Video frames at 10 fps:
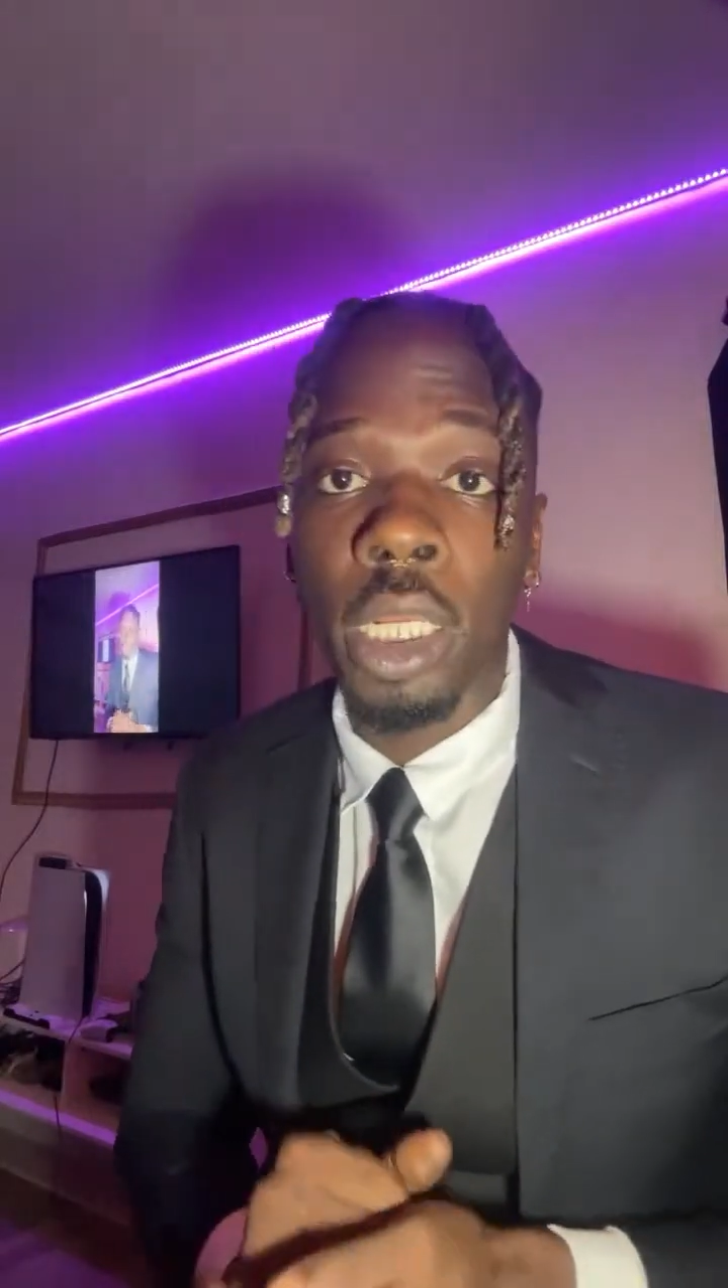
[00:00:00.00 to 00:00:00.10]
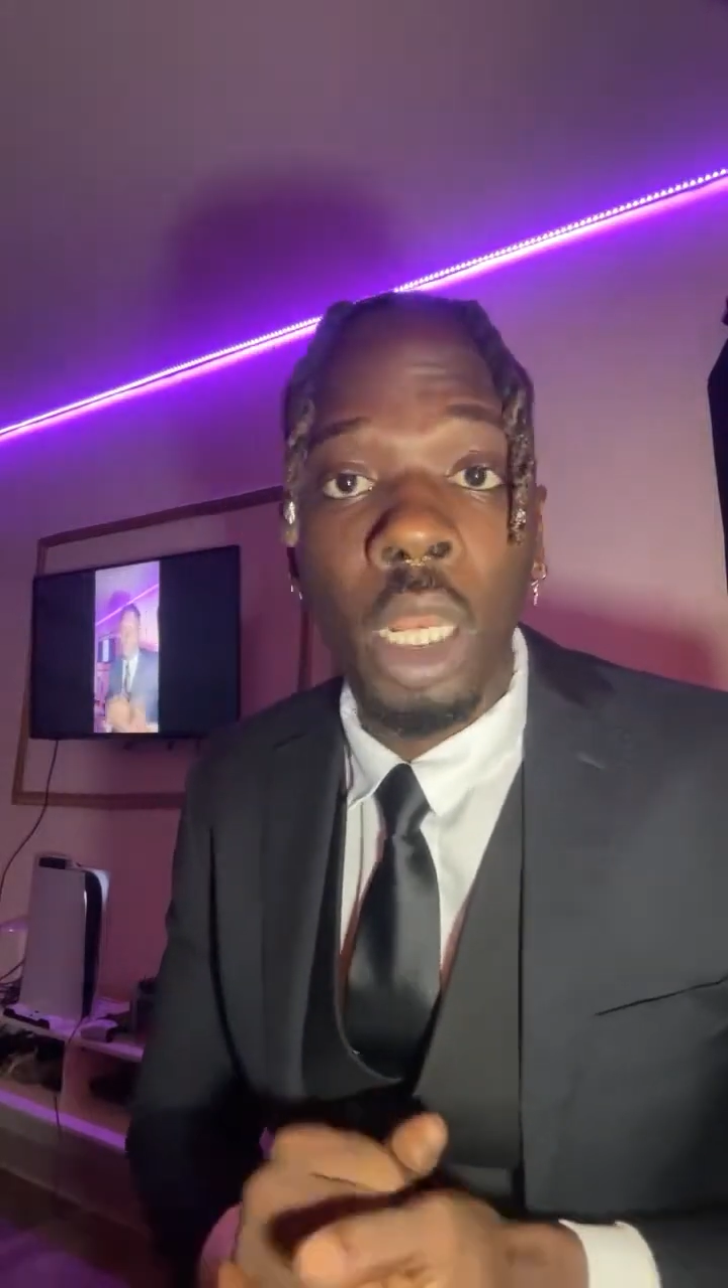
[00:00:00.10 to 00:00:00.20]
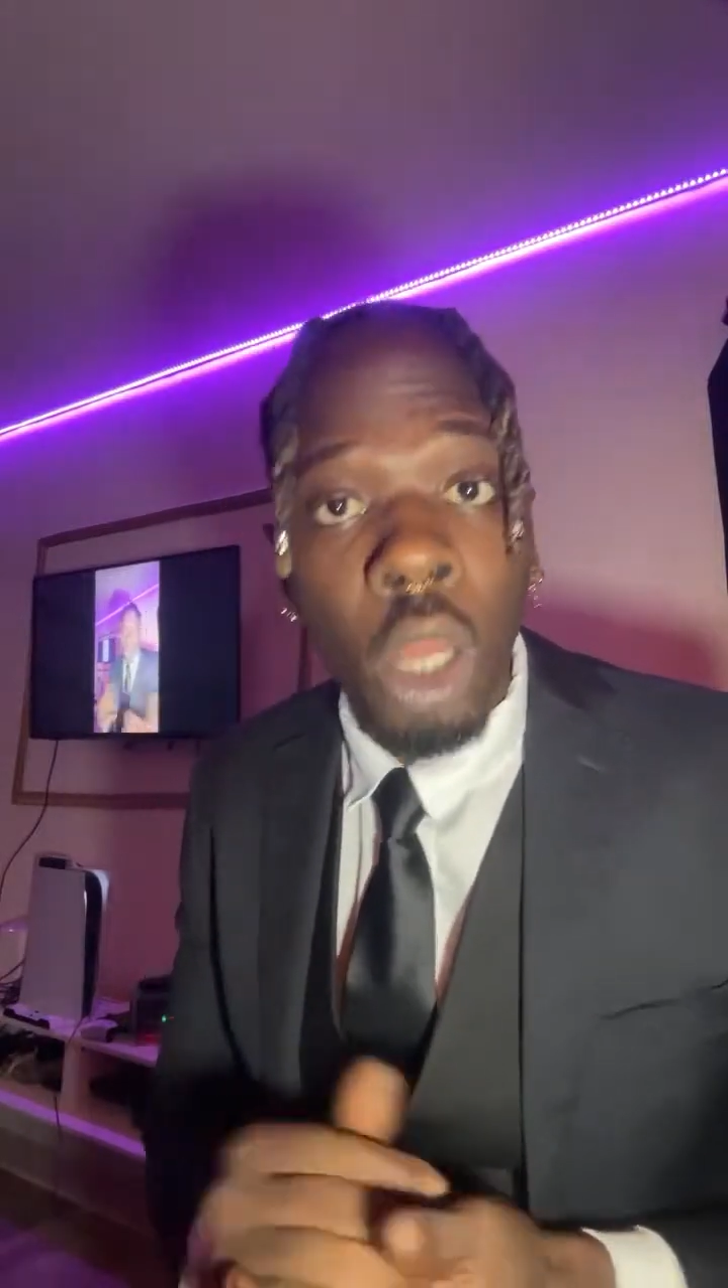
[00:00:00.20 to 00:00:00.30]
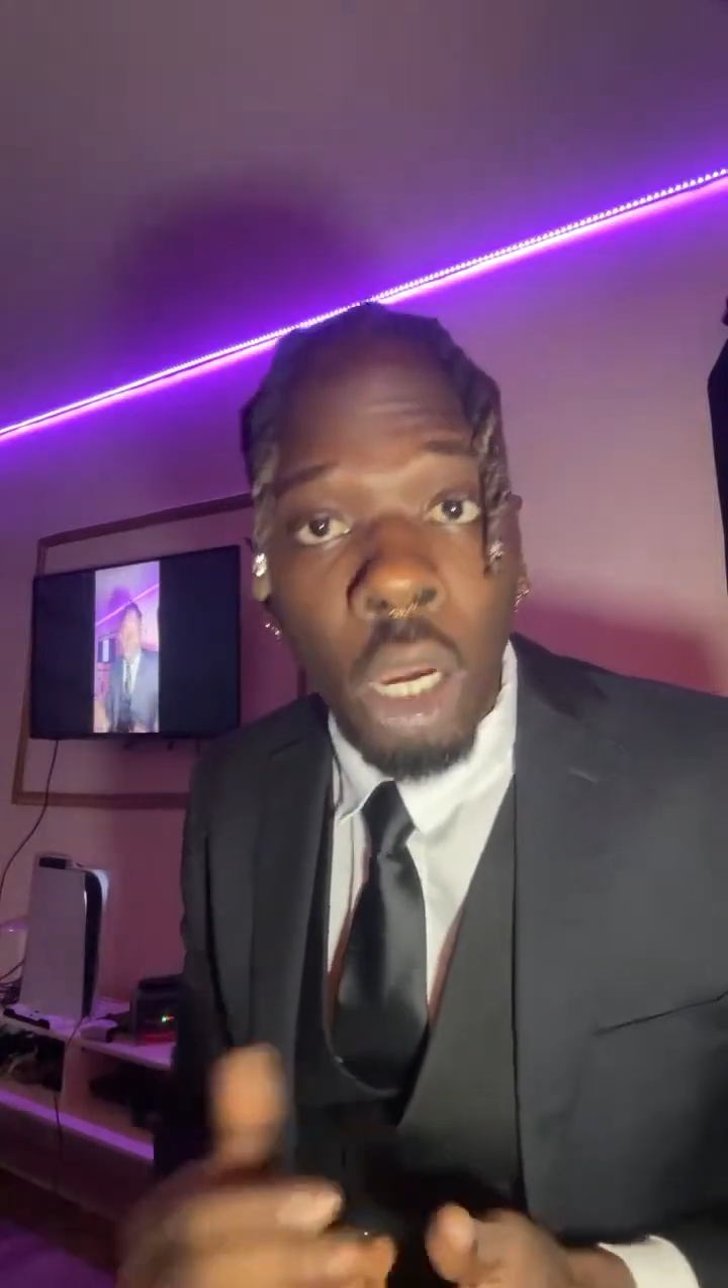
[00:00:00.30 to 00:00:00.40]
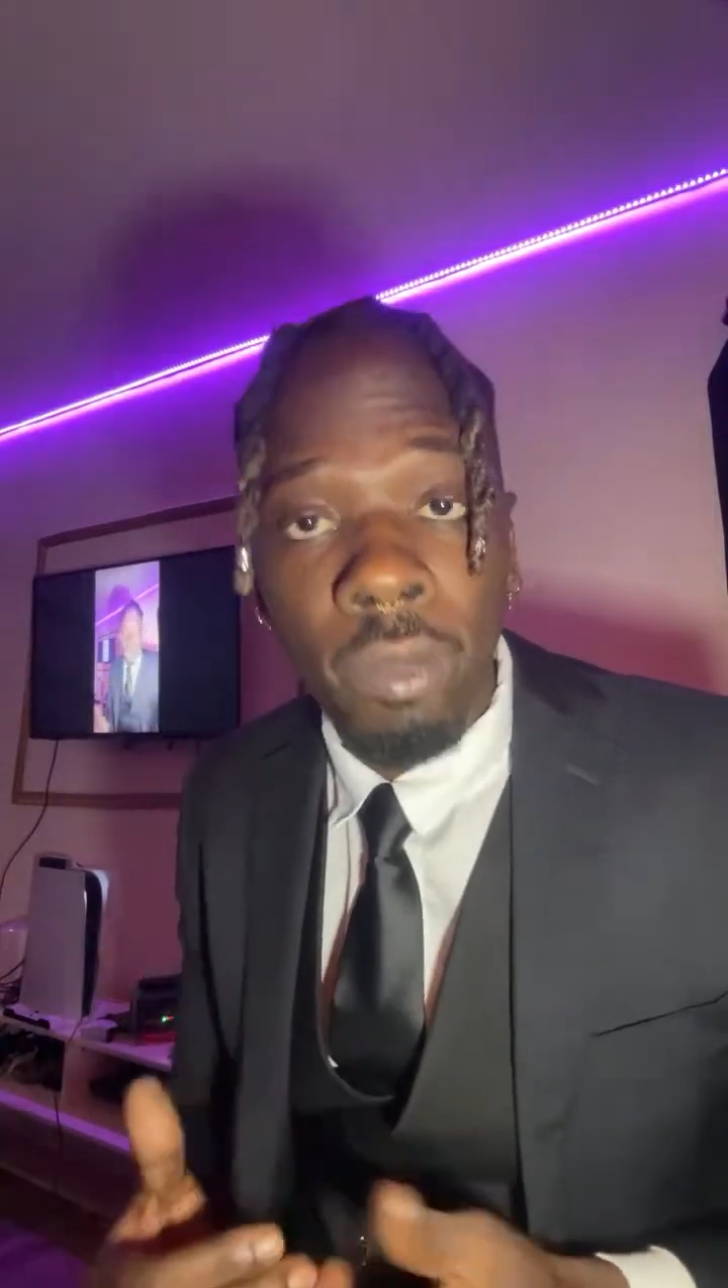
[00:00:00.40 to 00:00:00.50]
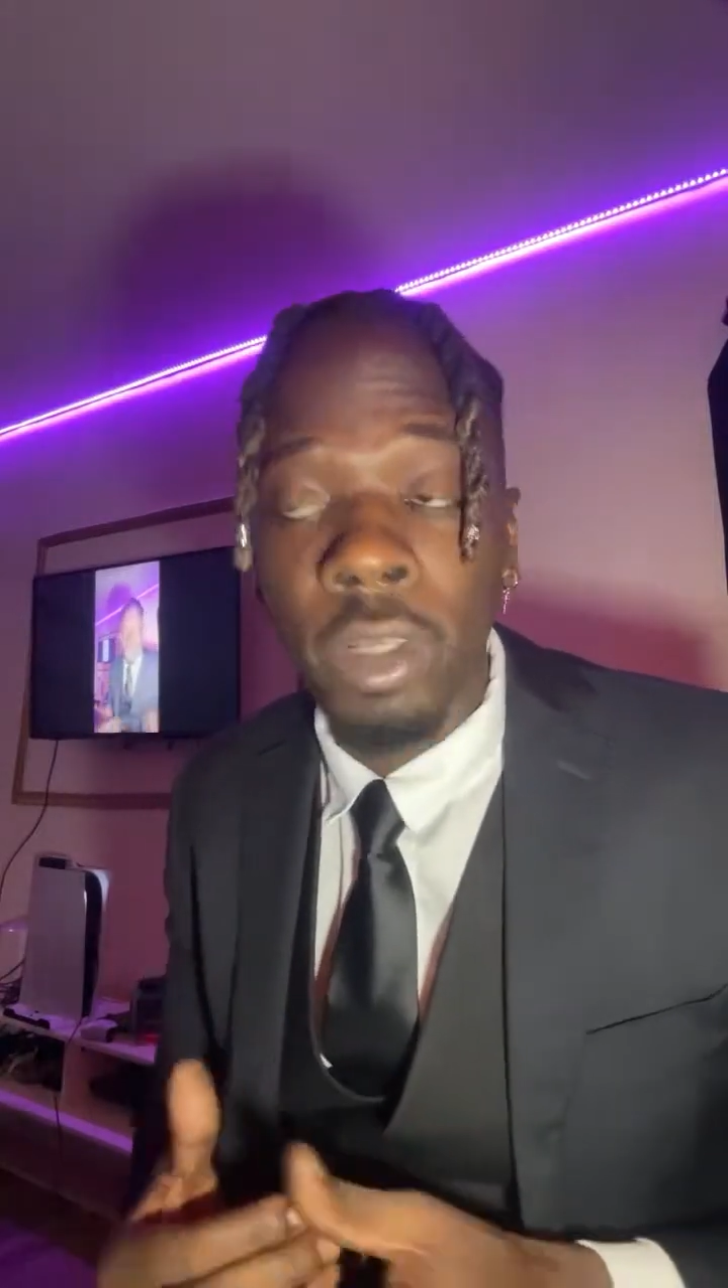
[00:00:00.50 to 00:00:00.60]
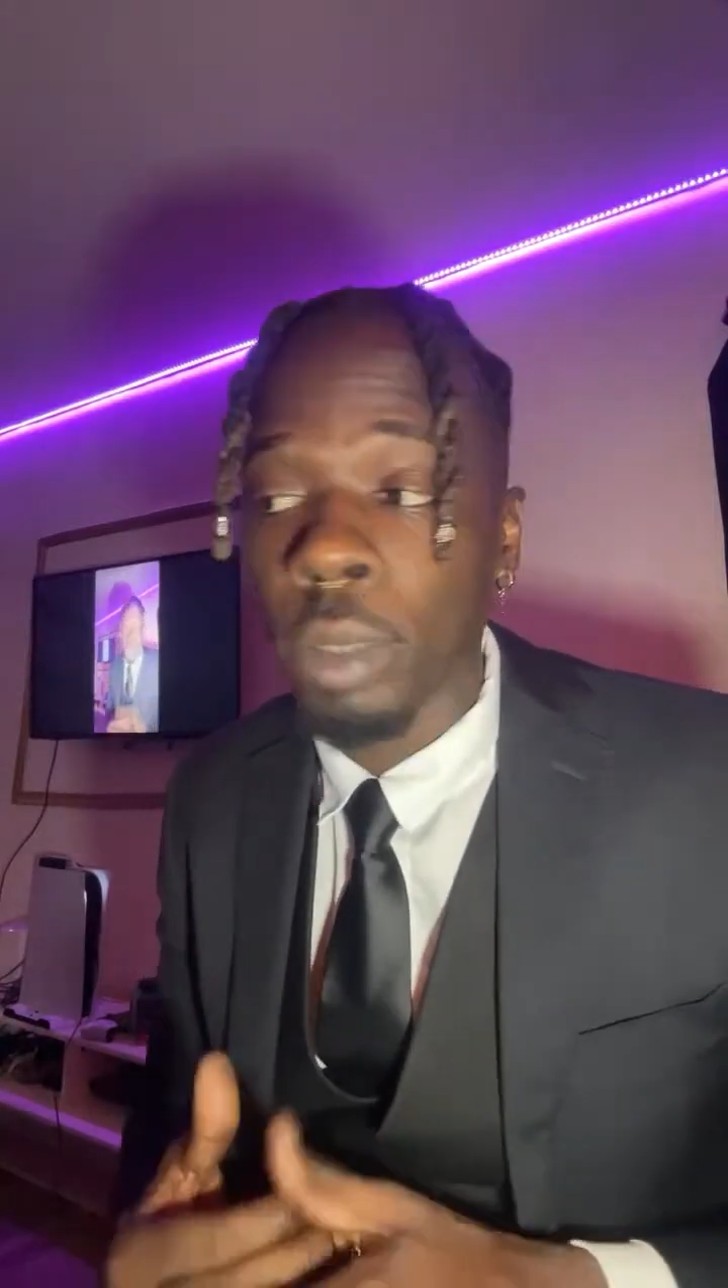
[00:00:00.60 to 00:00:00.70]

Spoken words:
love and